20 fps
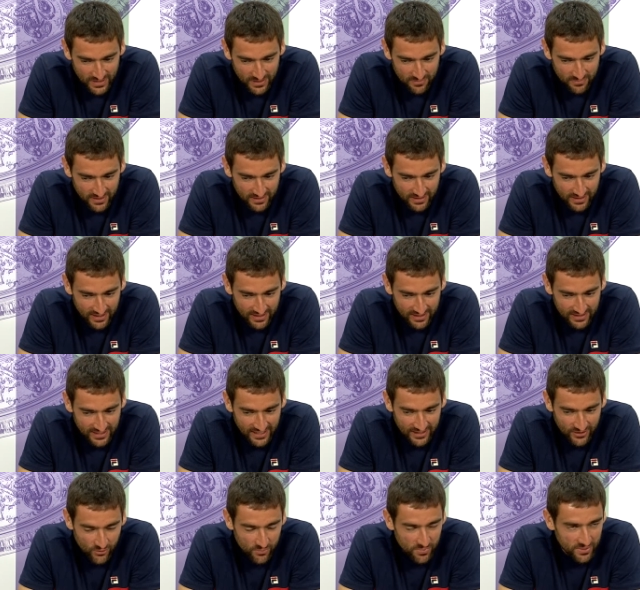But luckily,
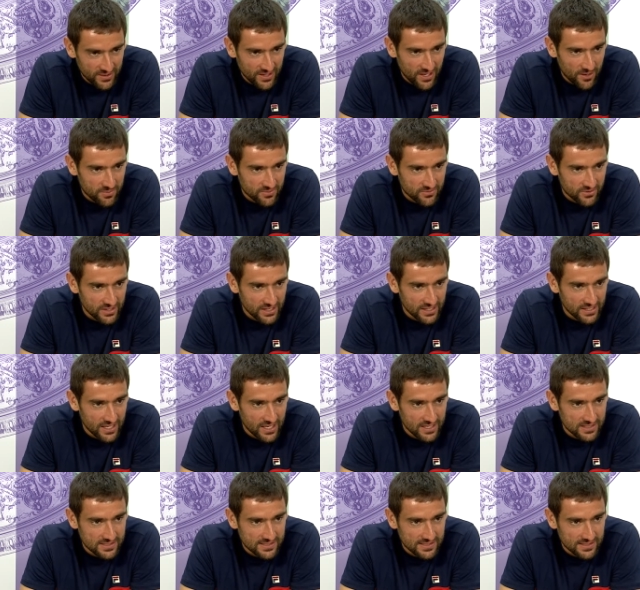I opened up really
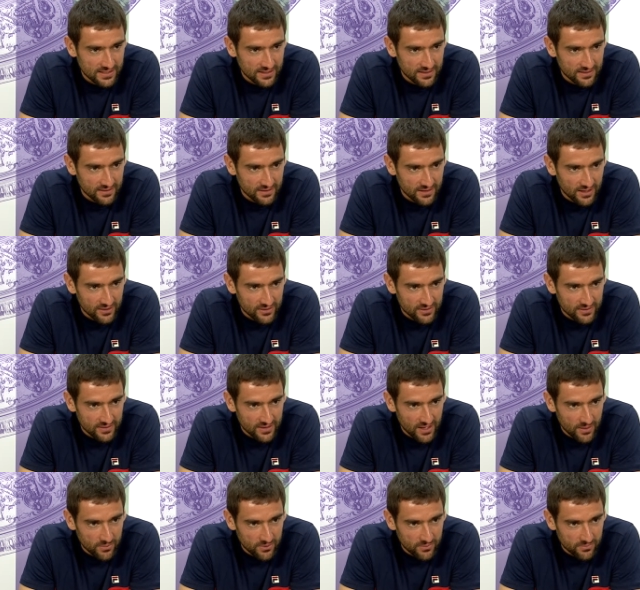nicely and got
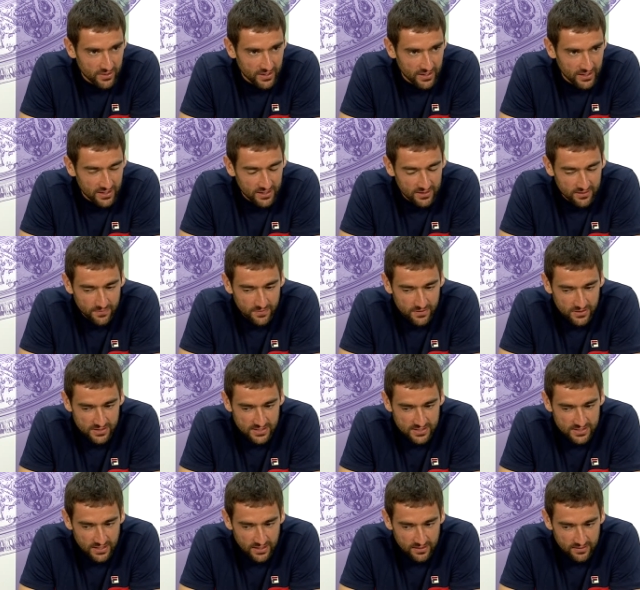double break in the
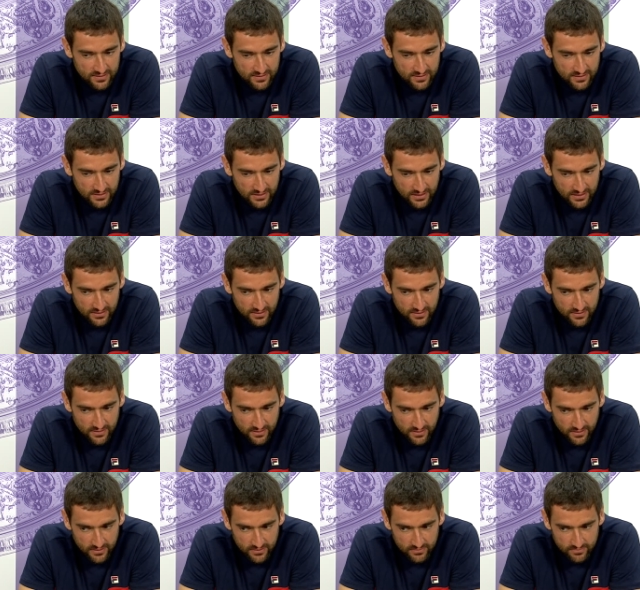first set, and
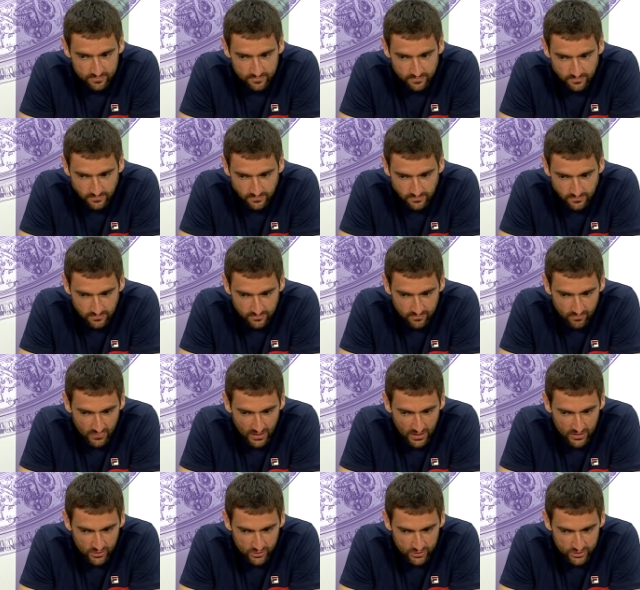
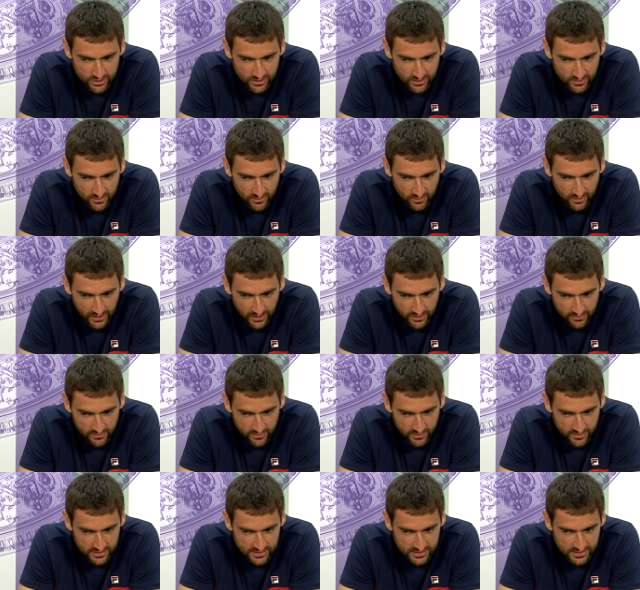Yoshito
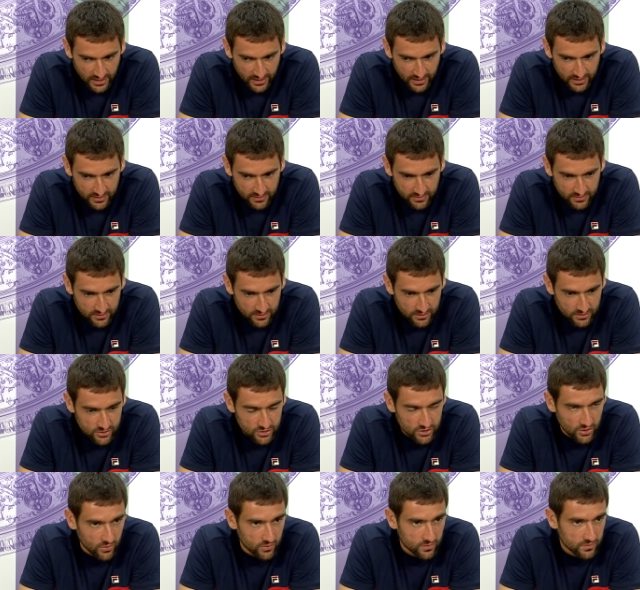later in the second and third
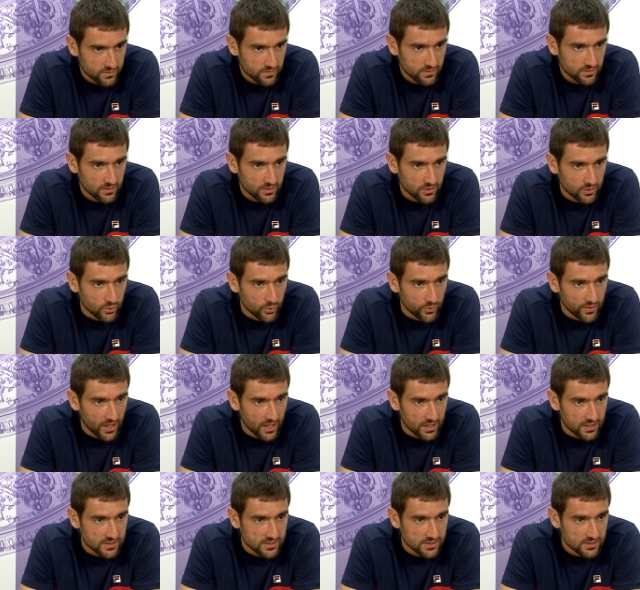showed good
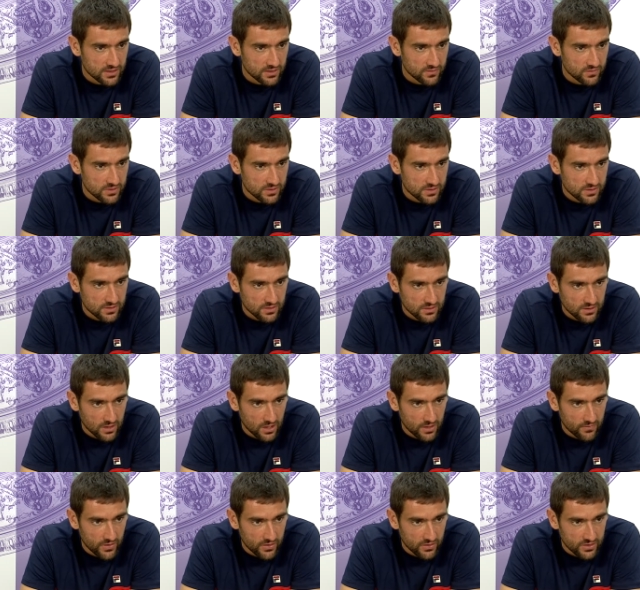tennis. He was
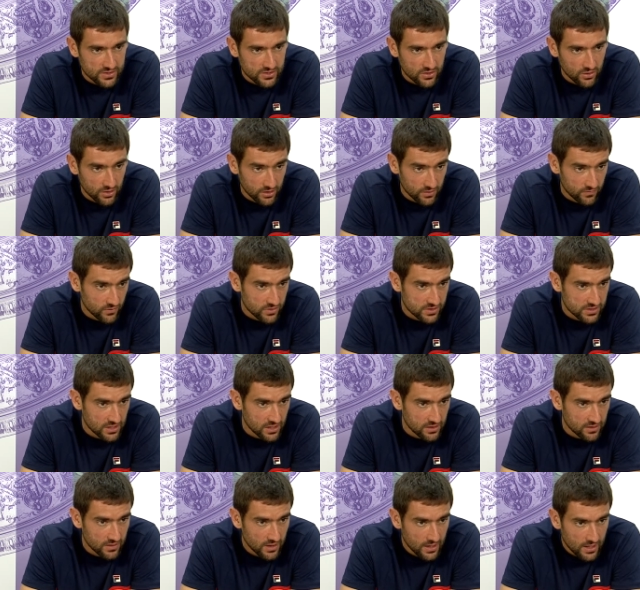very solid and was
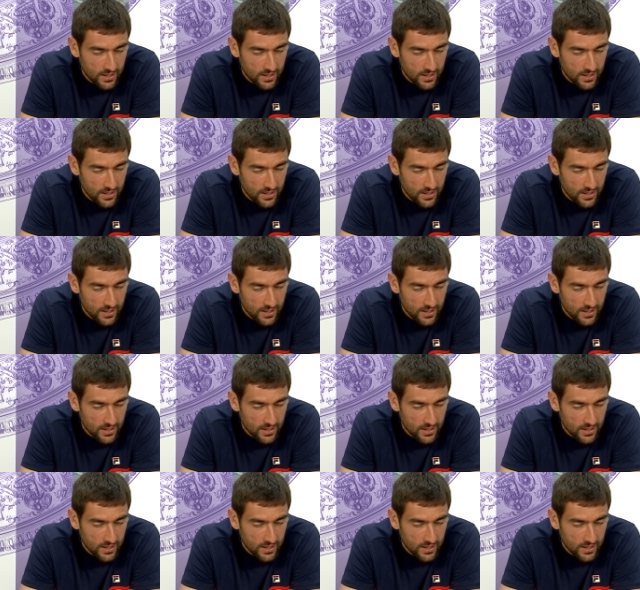not